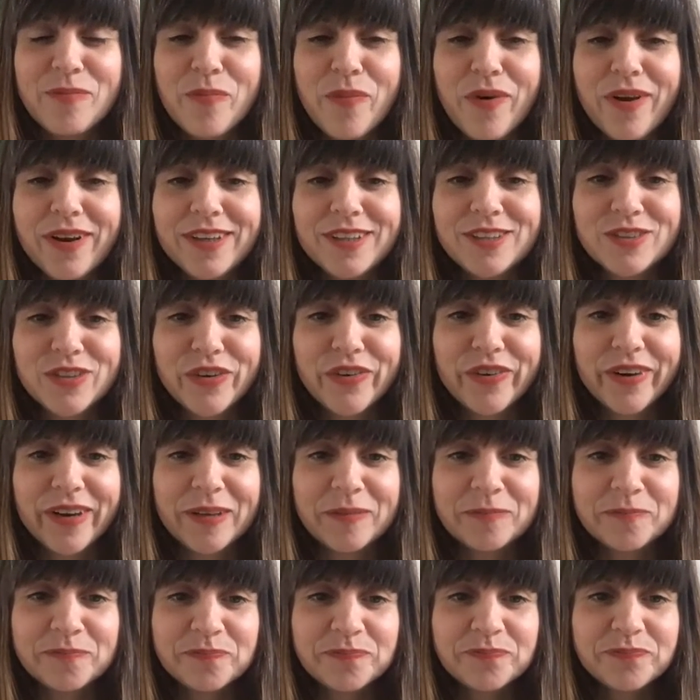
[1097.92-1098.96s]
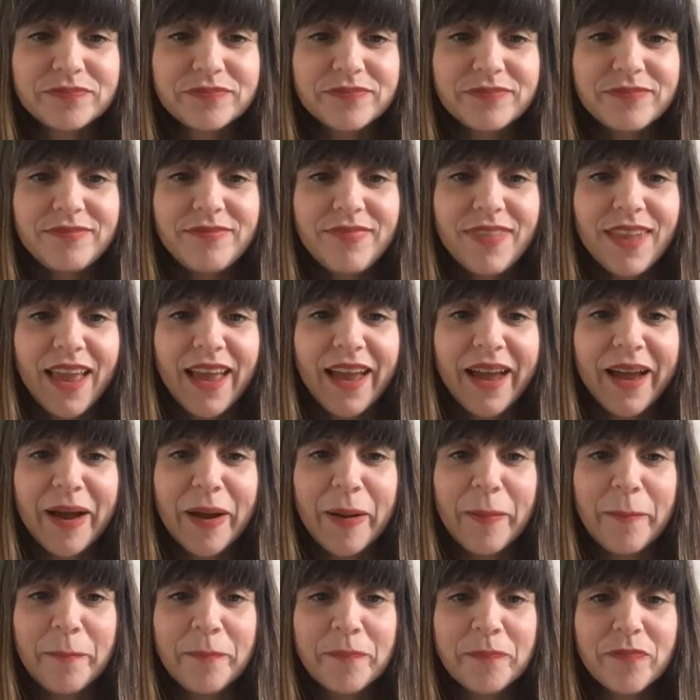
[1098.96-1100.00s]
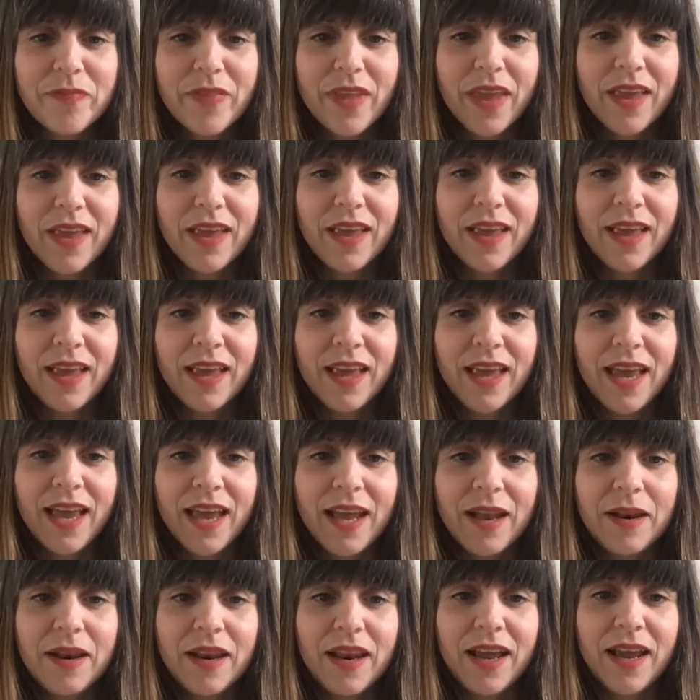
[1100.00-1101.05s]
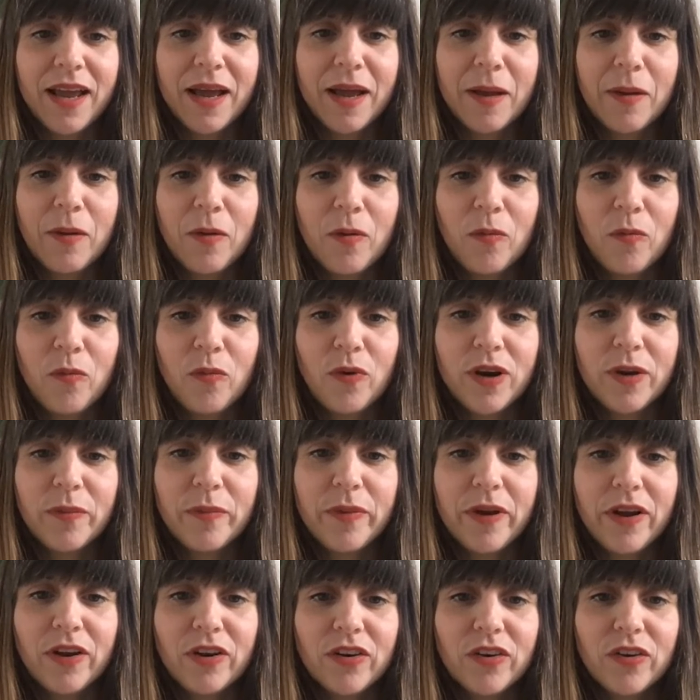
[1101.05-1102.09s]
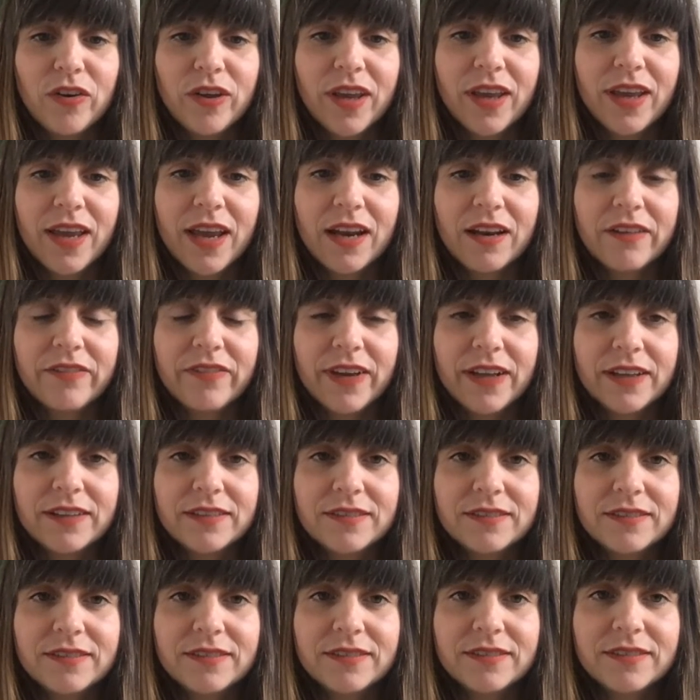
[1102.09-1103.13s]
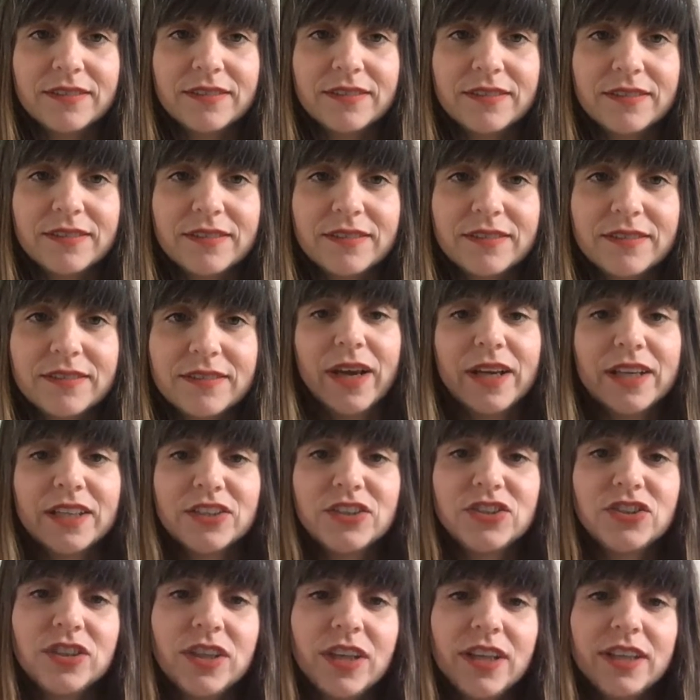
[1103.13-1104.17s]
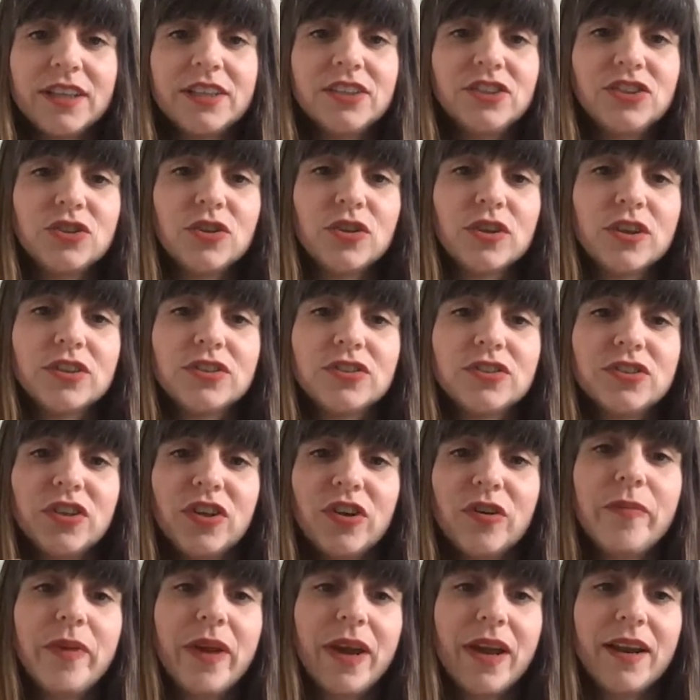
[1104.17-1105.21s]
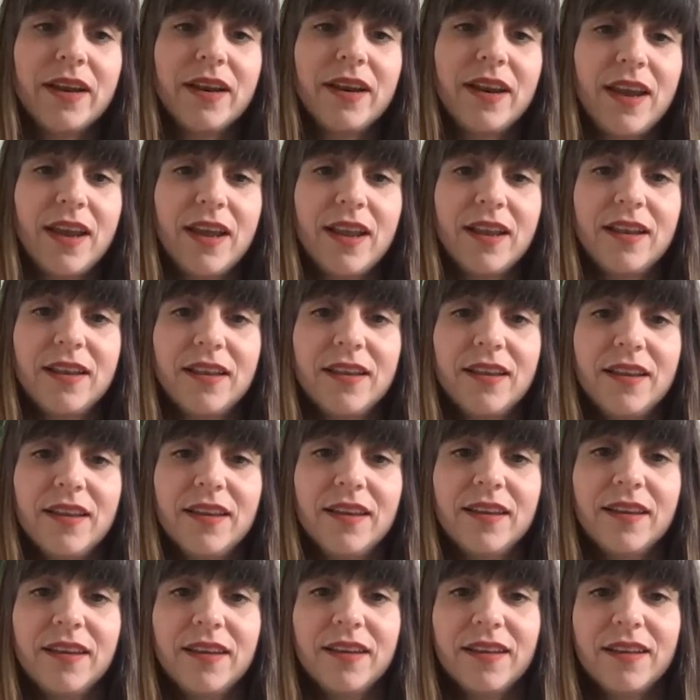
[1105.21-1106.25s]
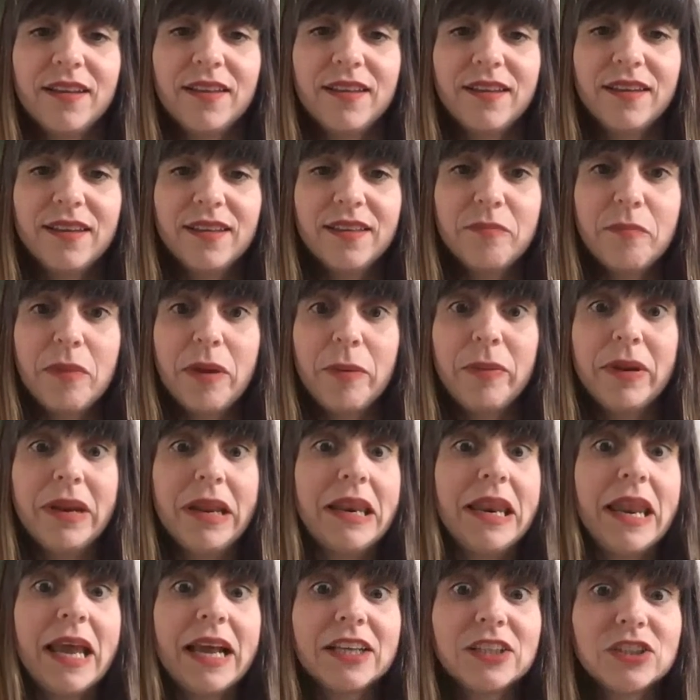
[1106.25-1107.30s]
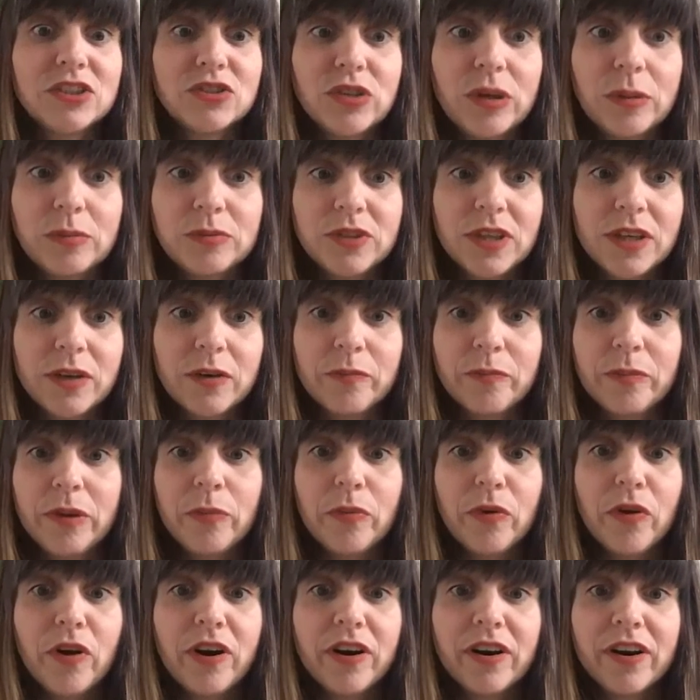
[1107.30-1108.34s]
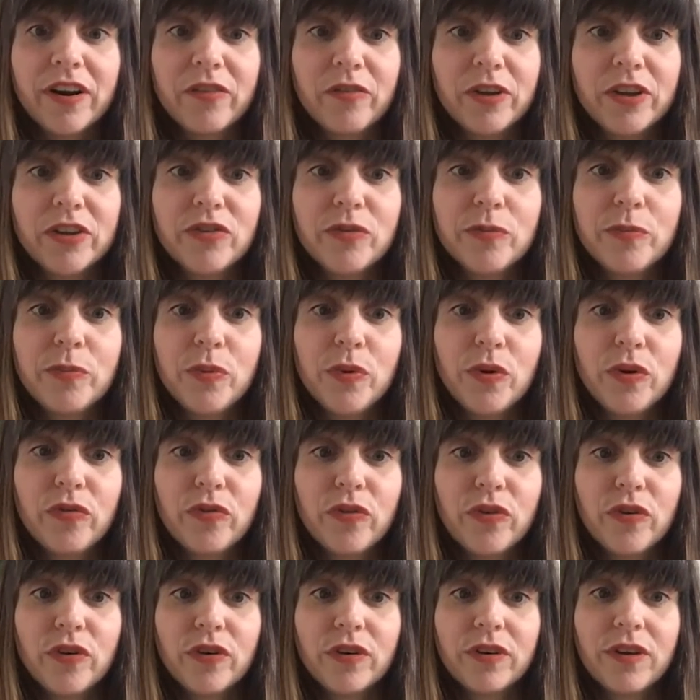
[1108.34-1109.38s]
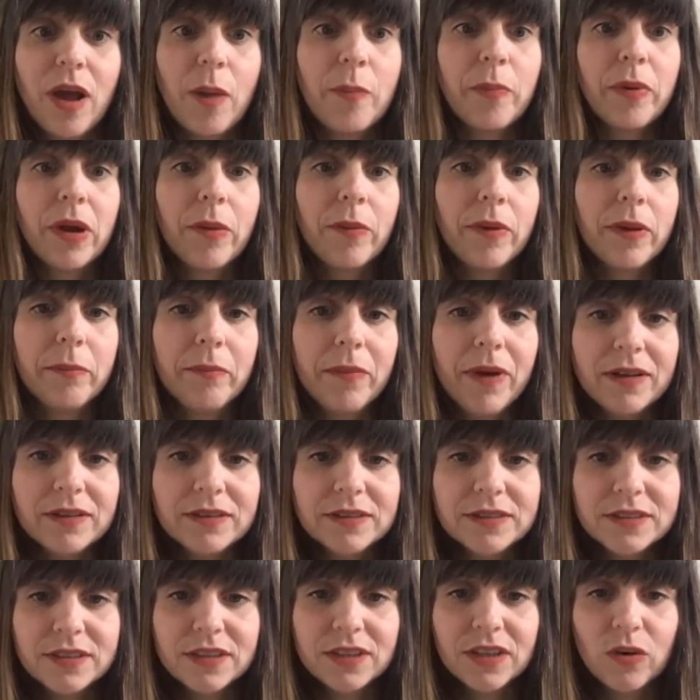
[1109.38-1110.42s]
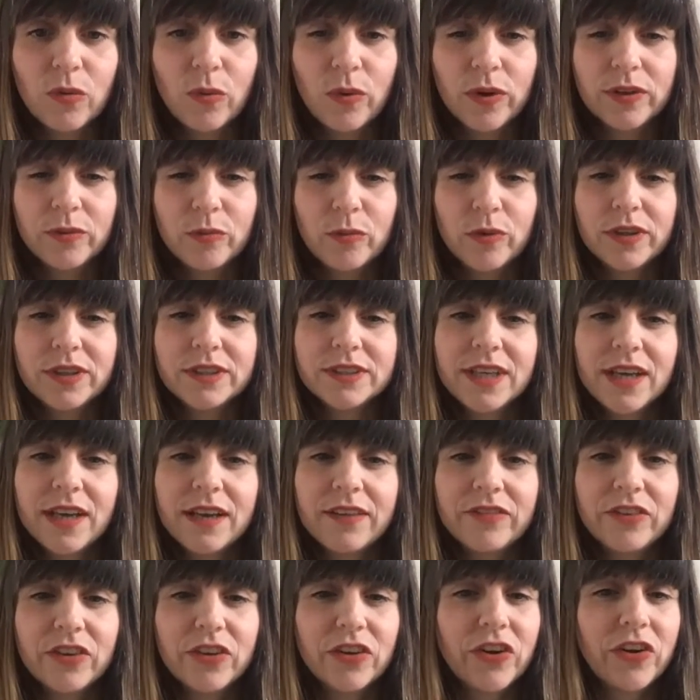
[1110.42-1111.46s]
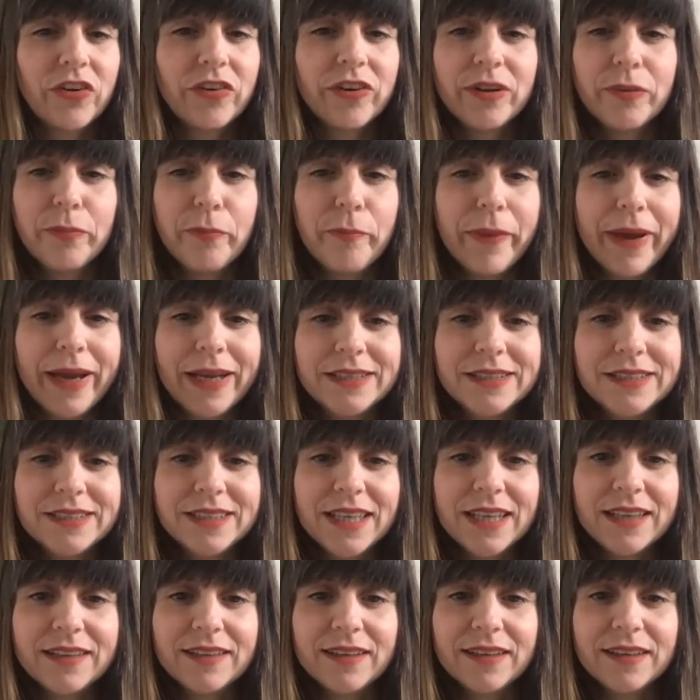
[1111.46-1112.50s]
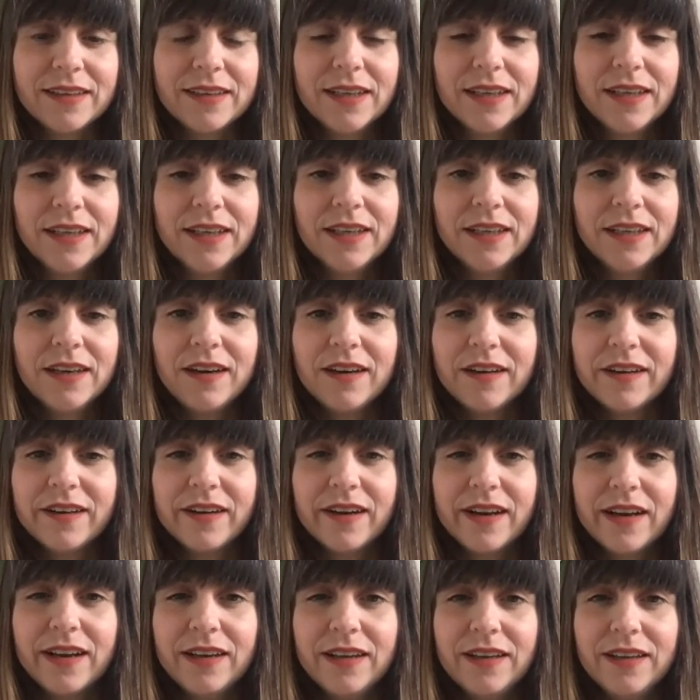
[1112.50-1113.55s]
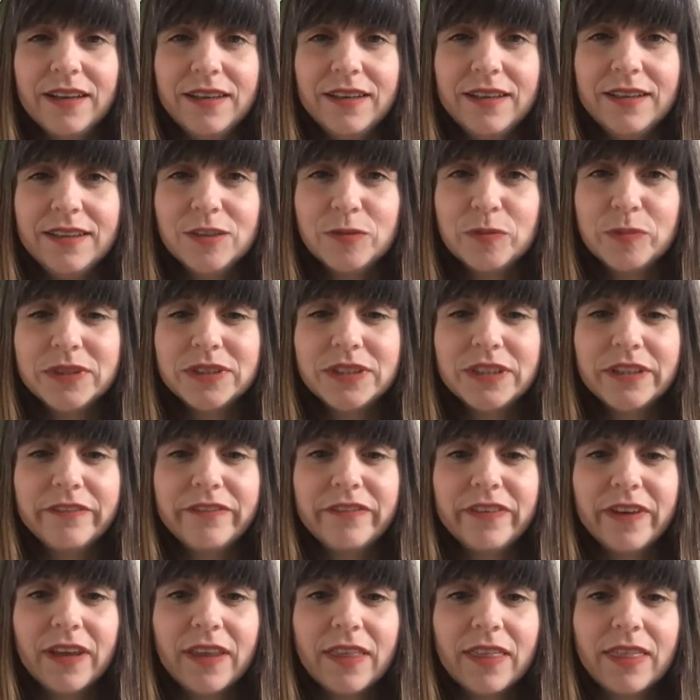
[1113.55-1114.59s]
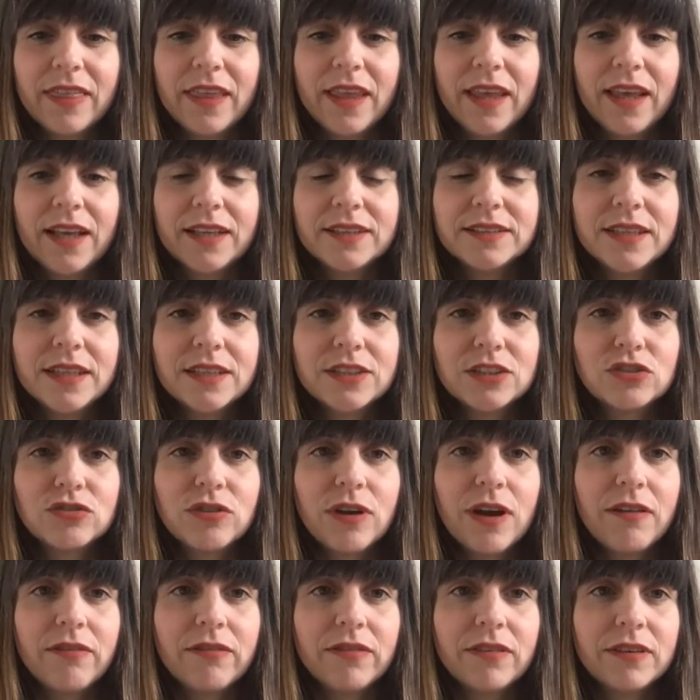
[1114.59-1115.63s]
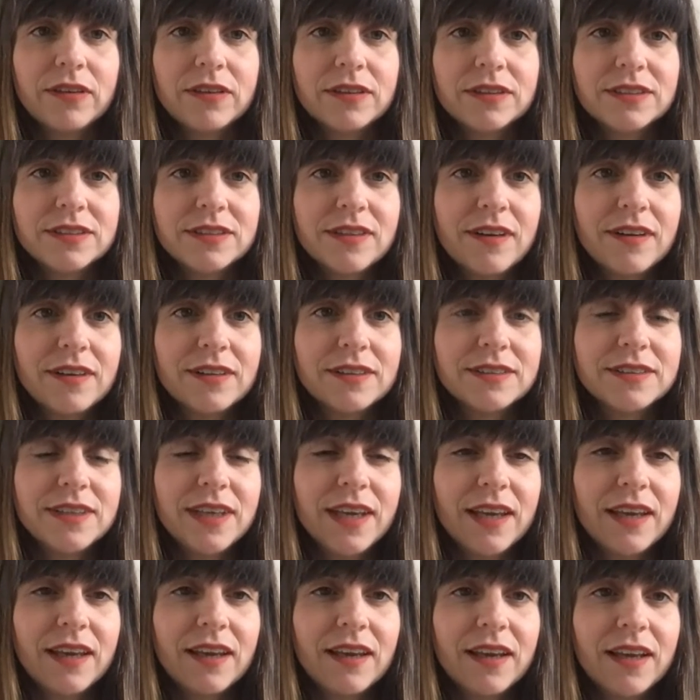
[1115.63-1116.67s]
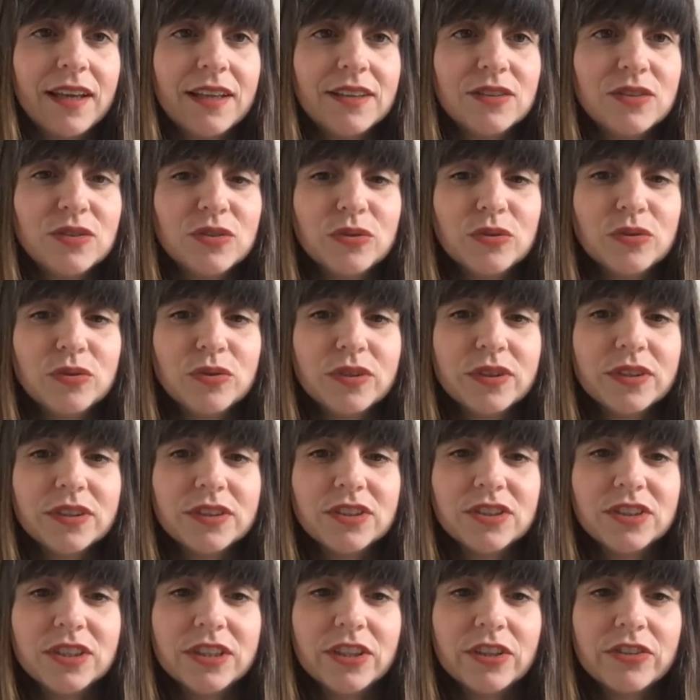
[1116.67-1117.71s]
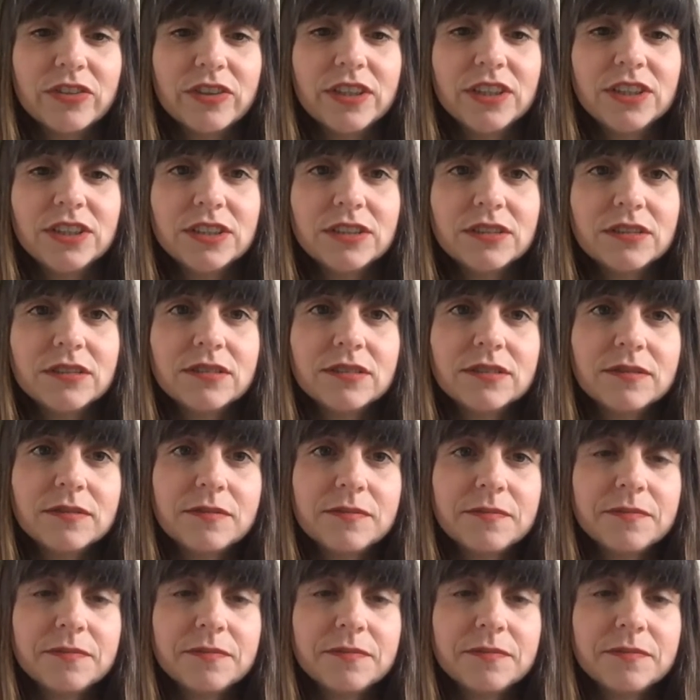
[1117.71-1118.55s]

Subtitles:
monitoring. And what about looking kind of at now back at the shorter term and the maybe the next trips that people are going to book for the upcoming months? What is kind of the current mindset, and what are any specific things that travelers are taking into consideration?